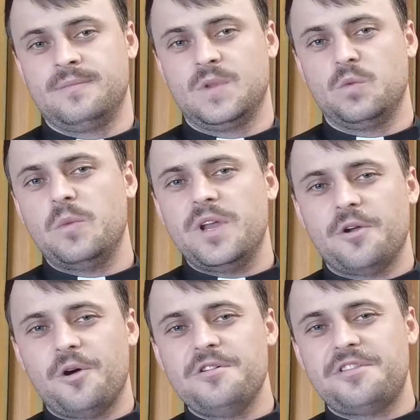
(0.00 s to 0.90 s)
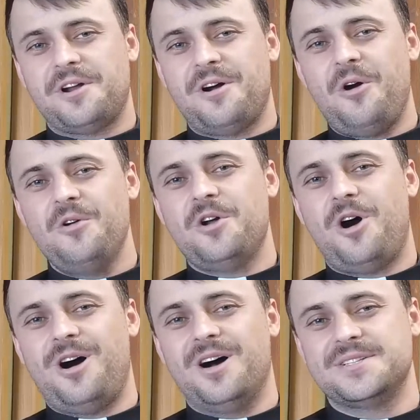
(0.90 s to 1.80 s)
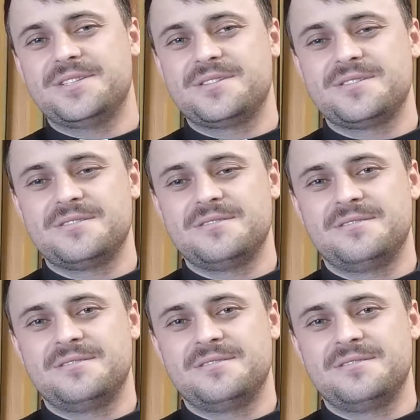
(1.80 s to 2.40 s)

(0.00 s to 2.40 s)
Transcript: when we know that our own hearts